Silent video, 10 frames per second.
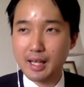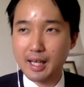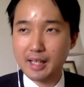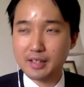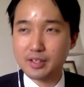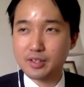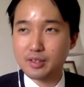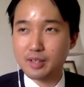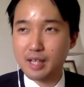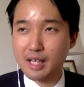And
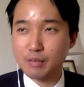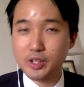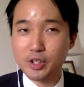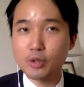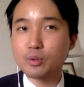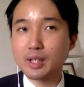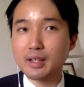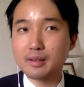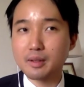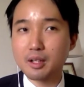we know
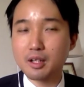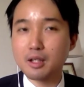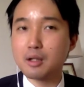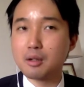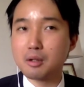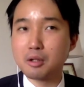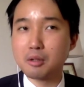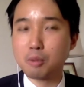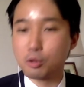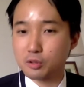that
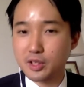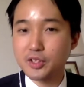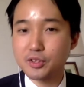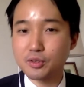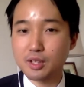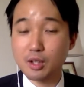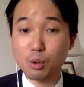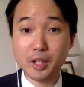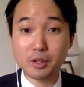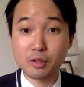moral issues are
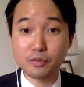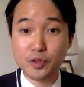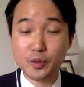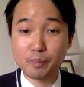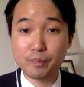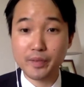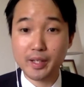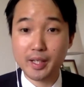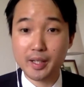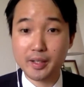quite often
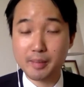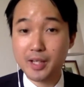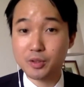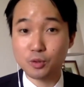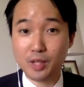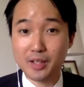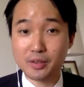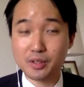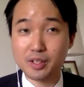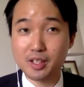the
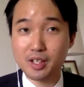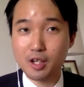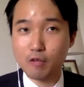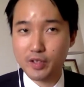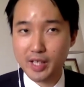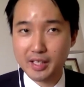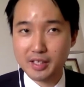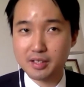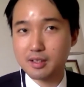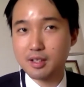battleground for
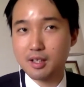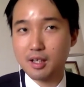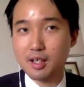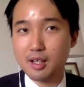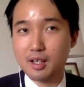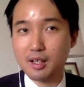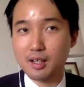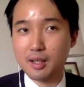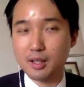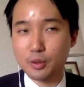that.
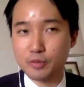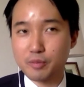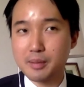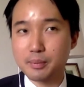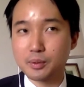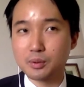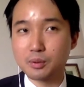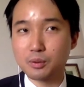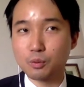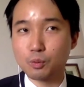A lot of
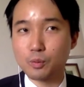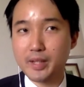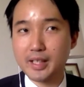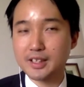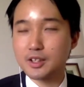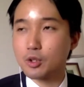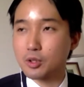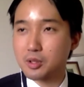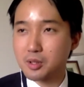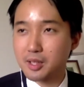people, it's
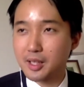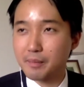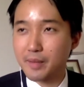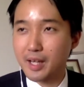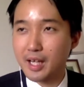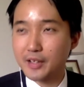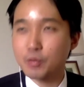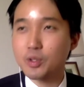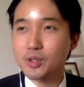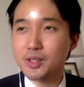not, I
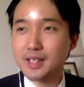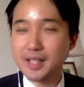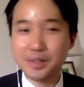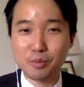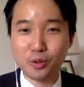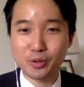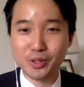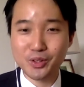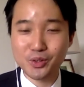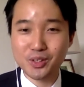don't want to say that
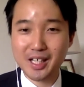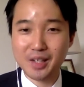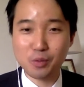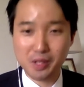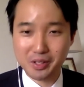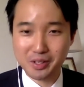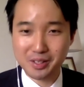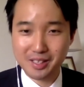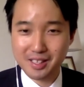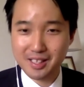moral issues are what
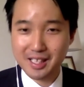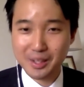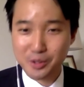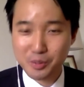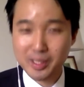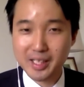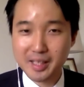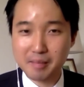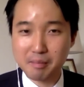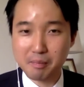
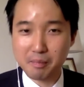ultimately